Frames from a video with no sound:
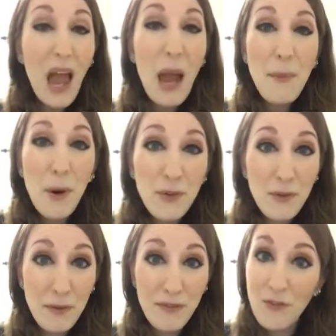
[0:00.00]
I
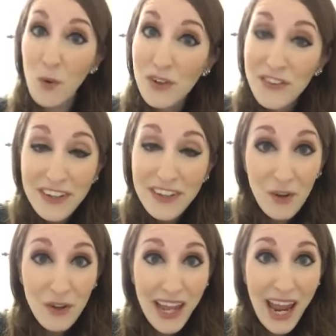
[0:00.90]
post before
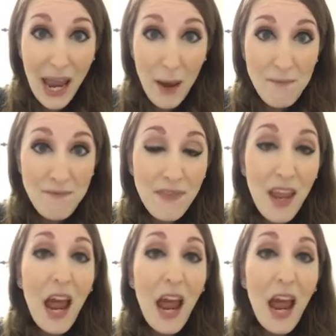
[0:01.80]
6:30 a.m.